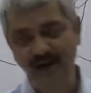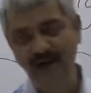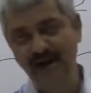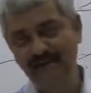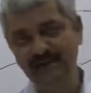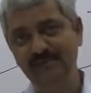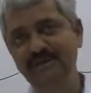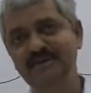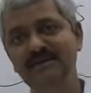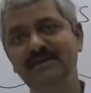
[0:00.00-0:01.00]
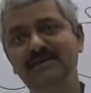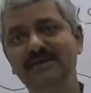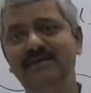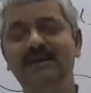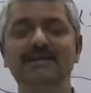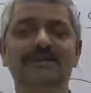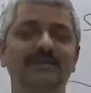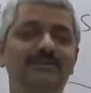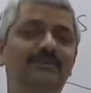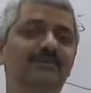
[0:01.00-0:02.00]
I immediately tell
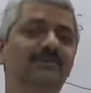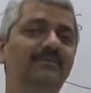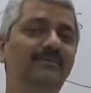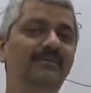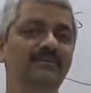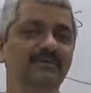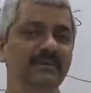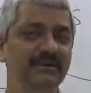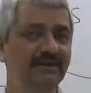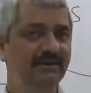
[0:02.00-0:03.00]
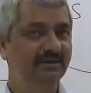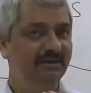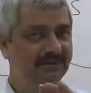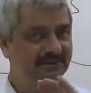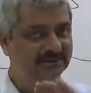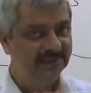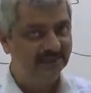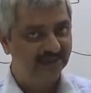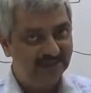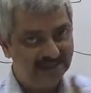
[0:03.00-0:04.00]
you the
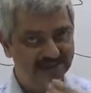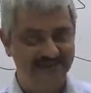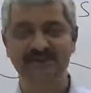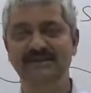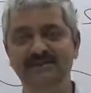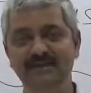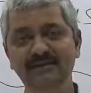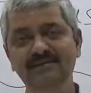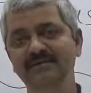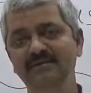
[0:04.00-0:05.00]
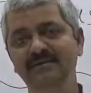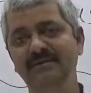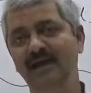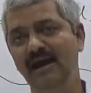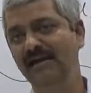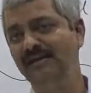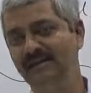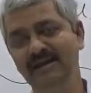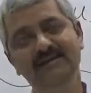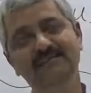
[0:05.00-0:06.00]
discrete signal, and
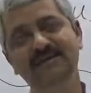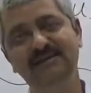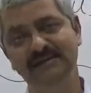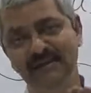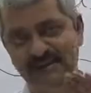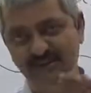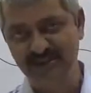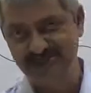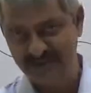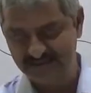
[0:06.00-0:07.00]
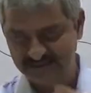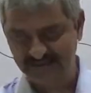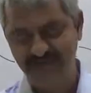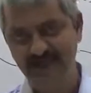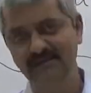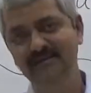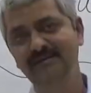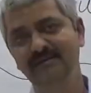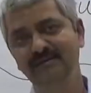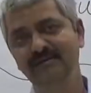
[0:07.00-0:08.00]
then will tell you digital signal,
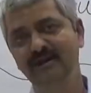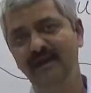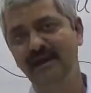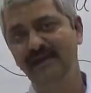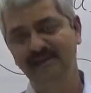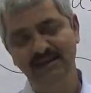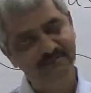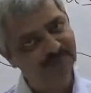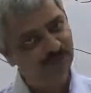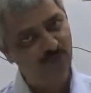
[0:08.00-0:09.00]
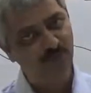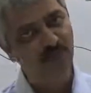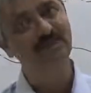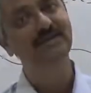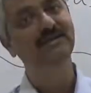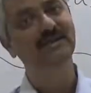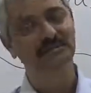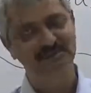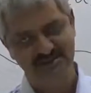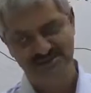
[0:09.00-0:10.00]
and then we'll go for
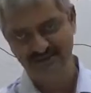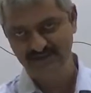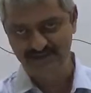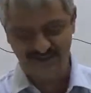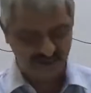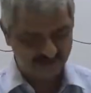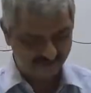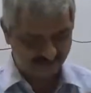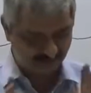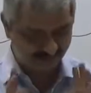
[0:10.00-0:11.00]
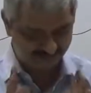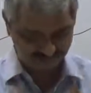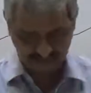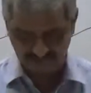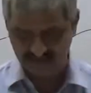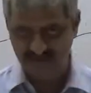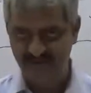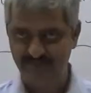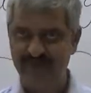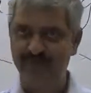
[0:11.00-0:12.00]
multi-dimensional signals. I am trying my
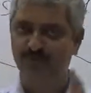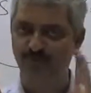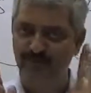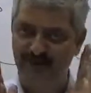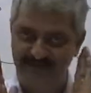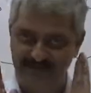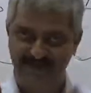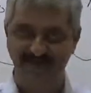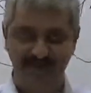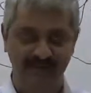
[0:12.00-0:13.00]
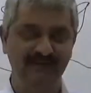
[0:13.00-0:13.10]
level best to make it simple.